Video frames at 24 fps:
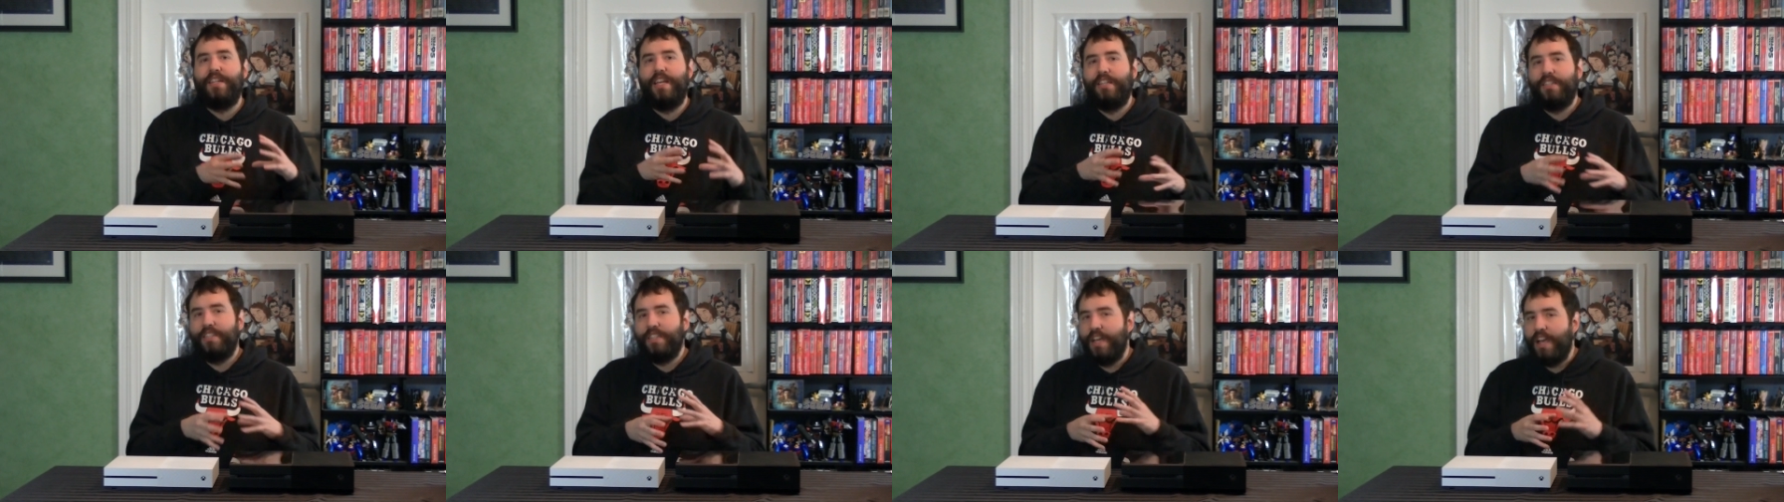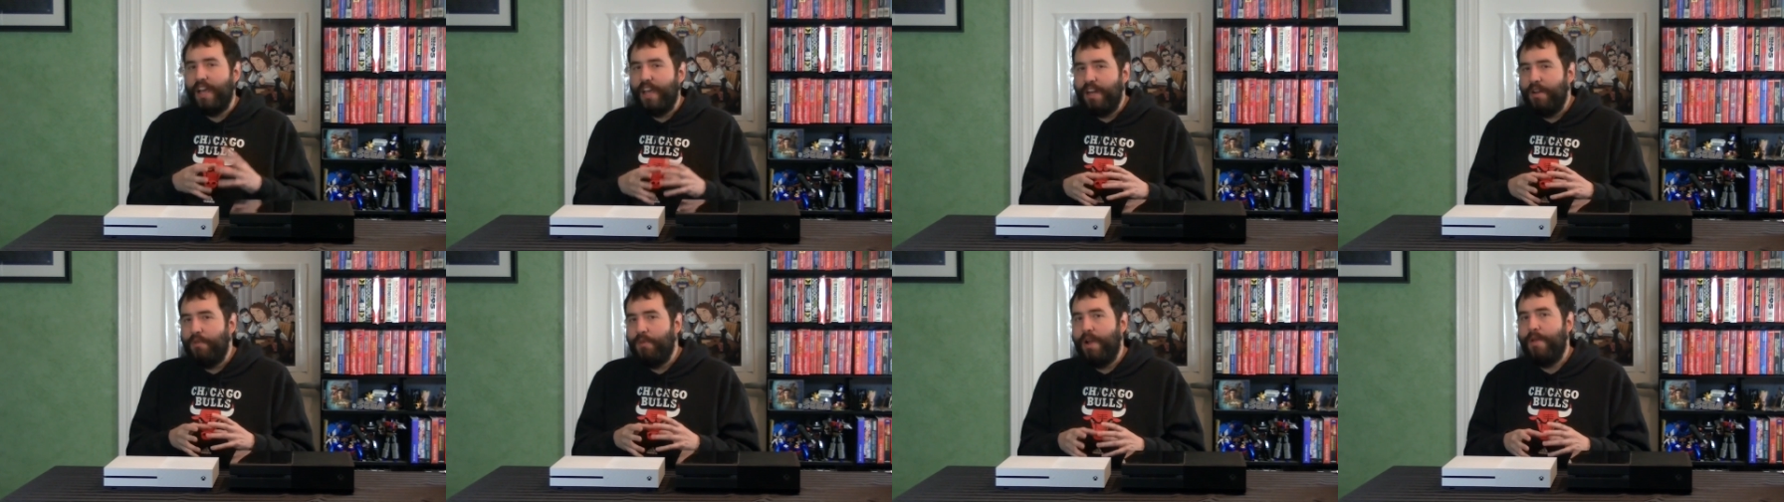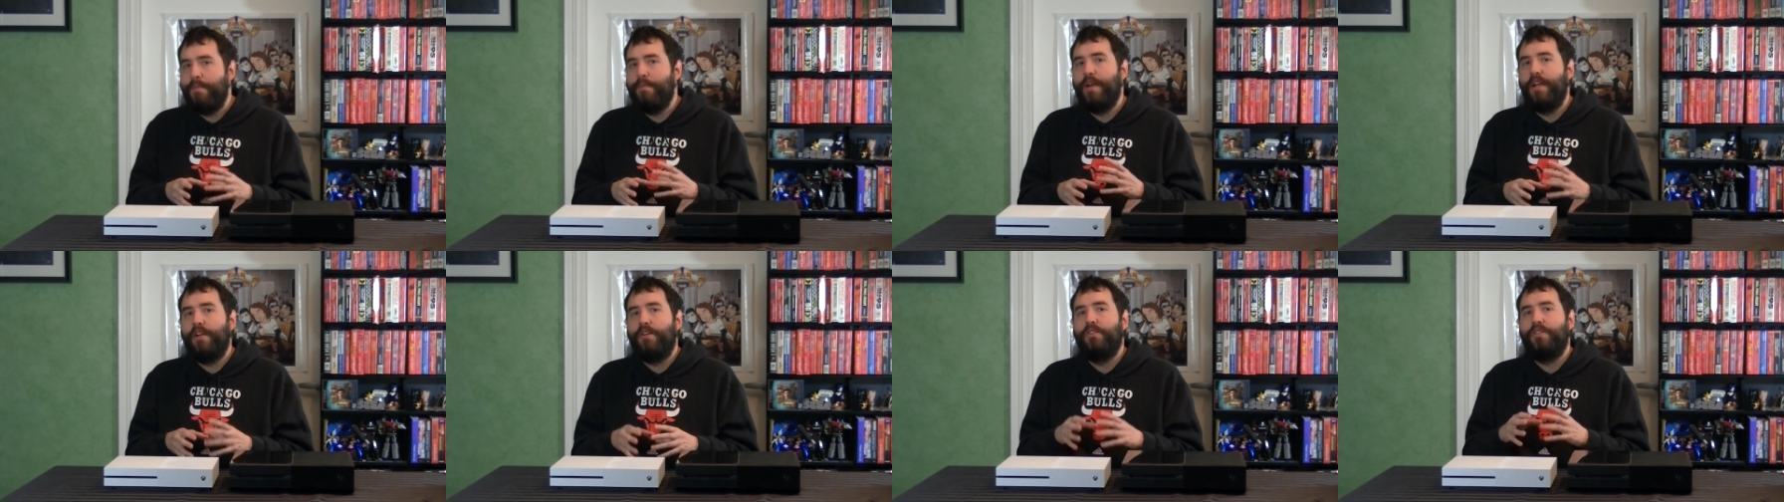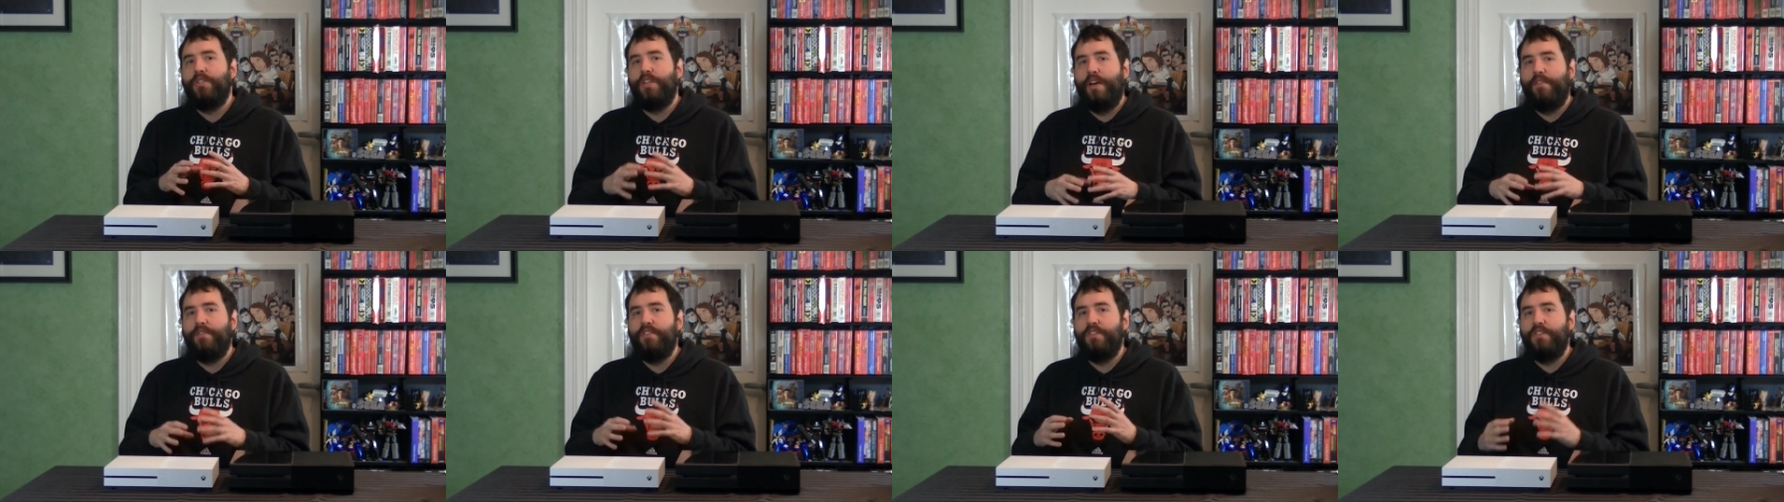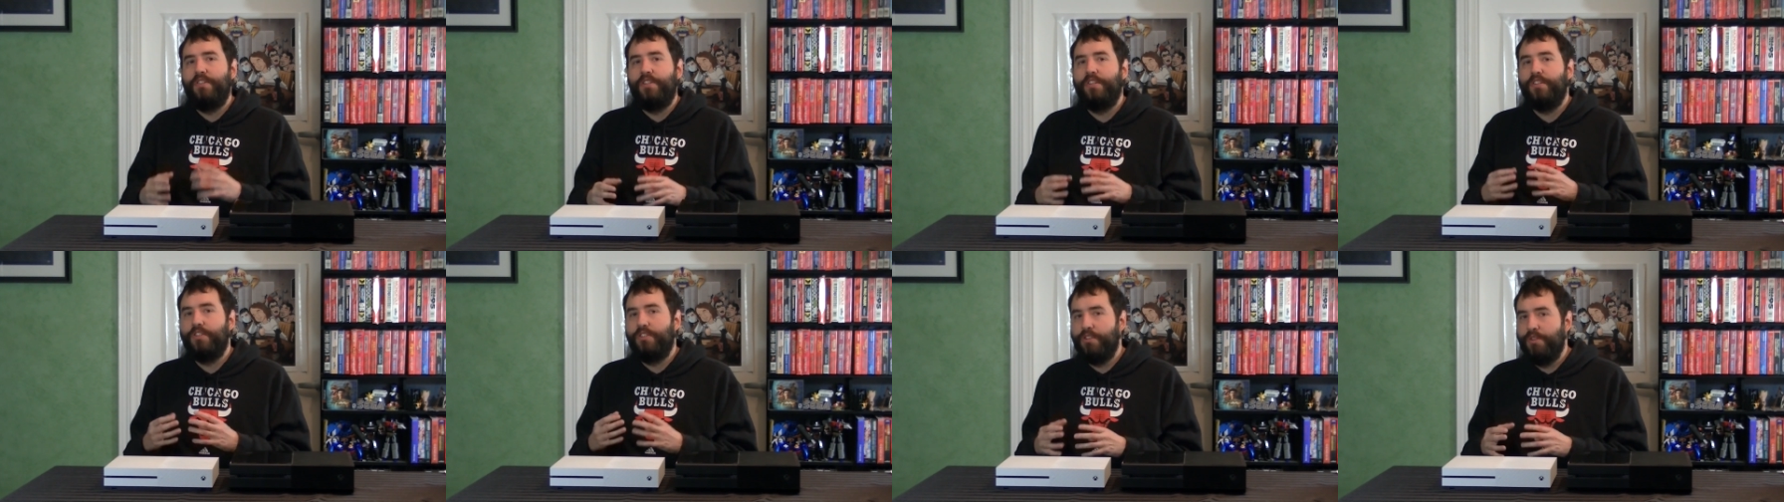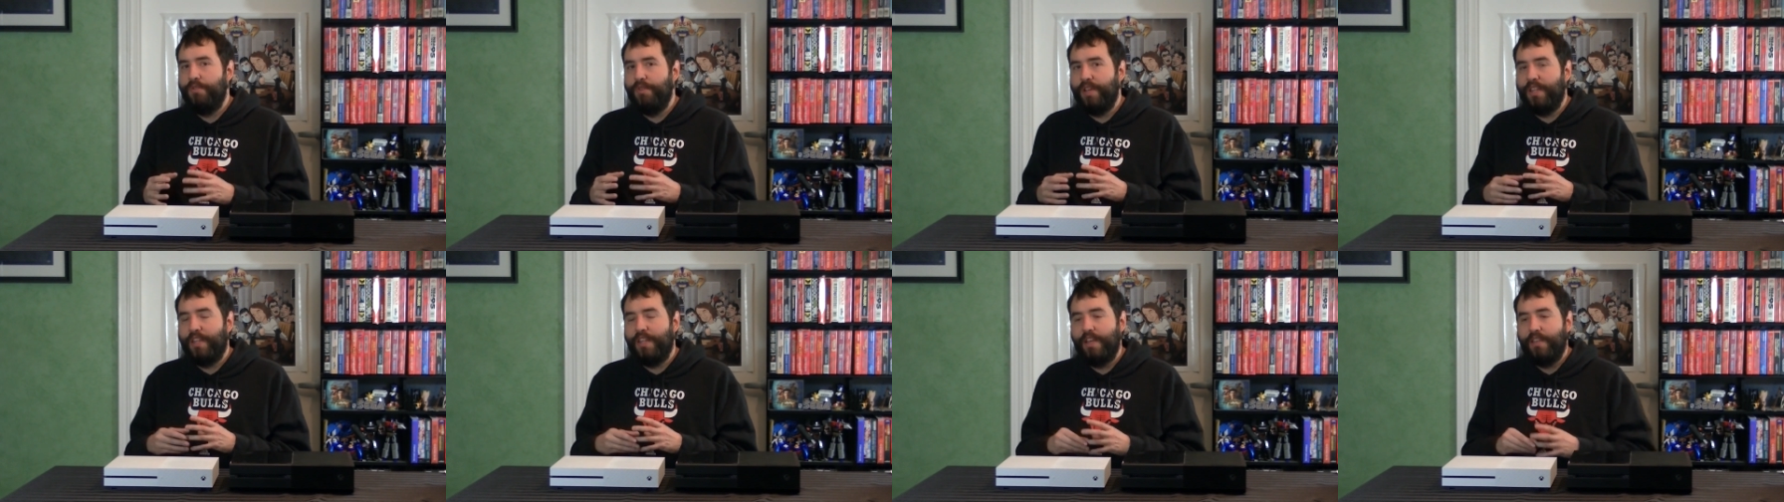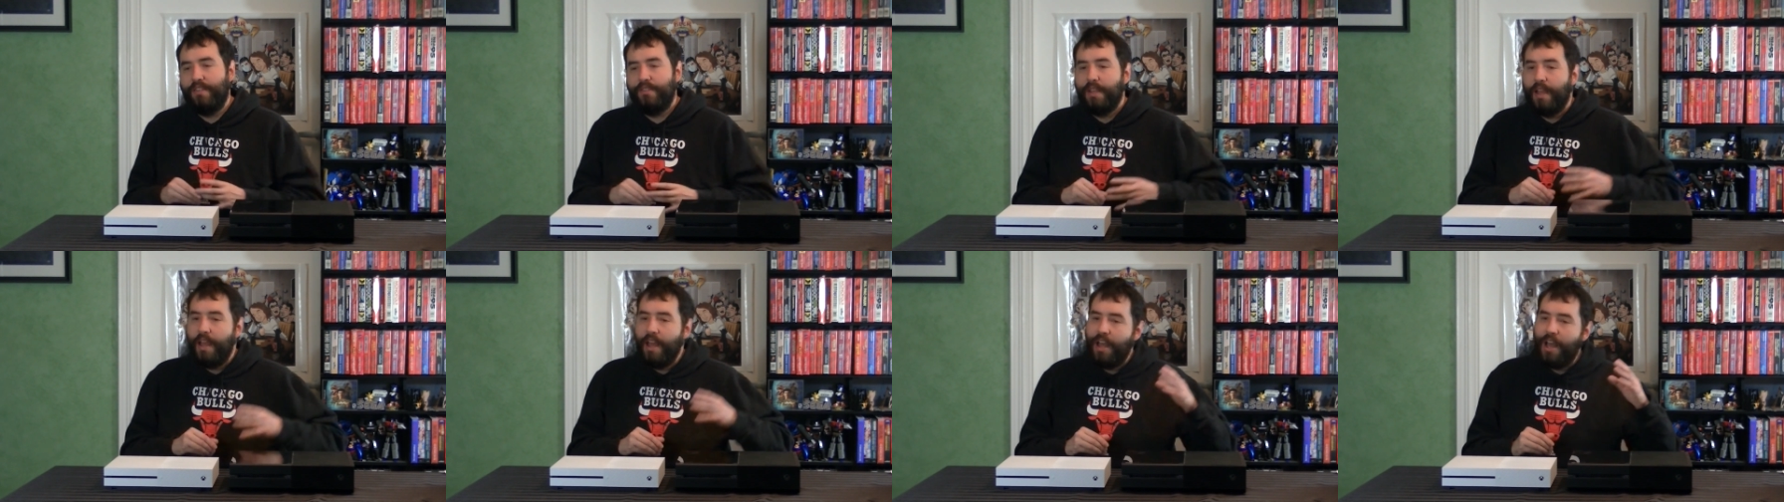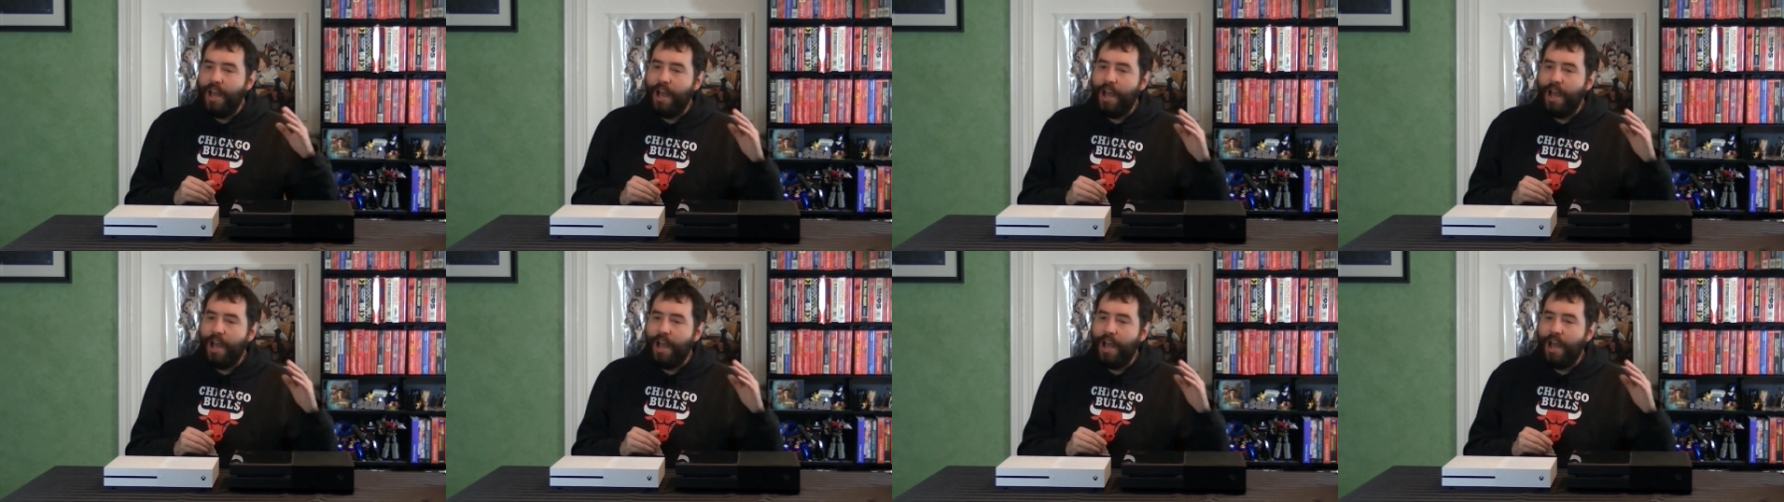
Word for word: that's kind of why Microsoft is still doing this.